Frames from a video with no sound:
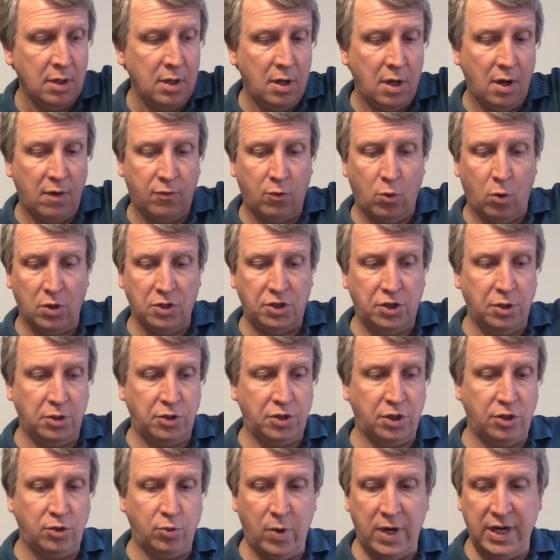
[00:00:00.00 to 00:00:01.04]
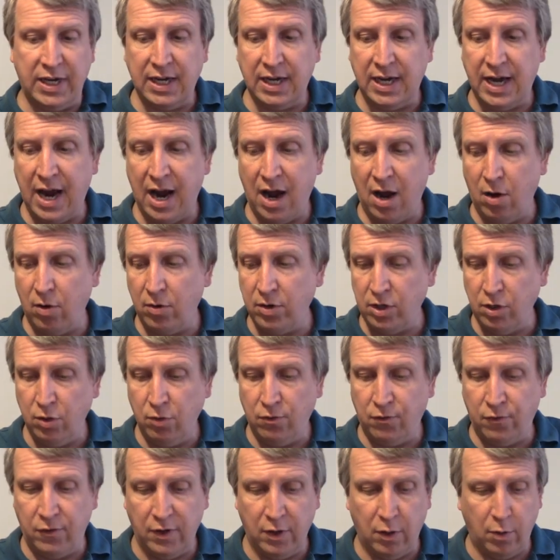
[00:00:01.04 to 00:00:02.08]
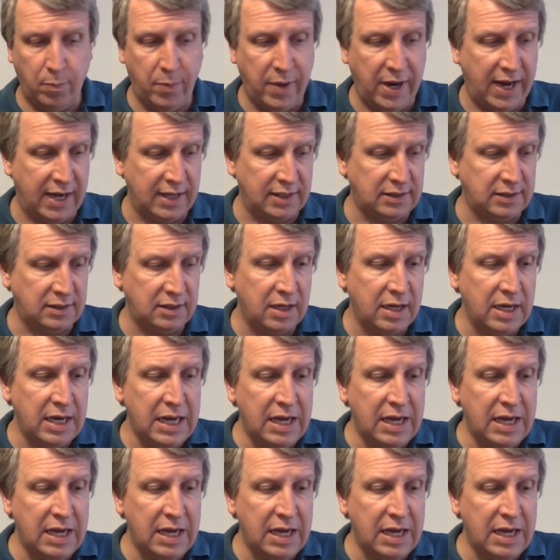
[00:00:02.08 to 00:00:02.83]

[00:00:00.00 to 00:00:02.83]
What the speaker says: Of course, you should tweak it how you feel best.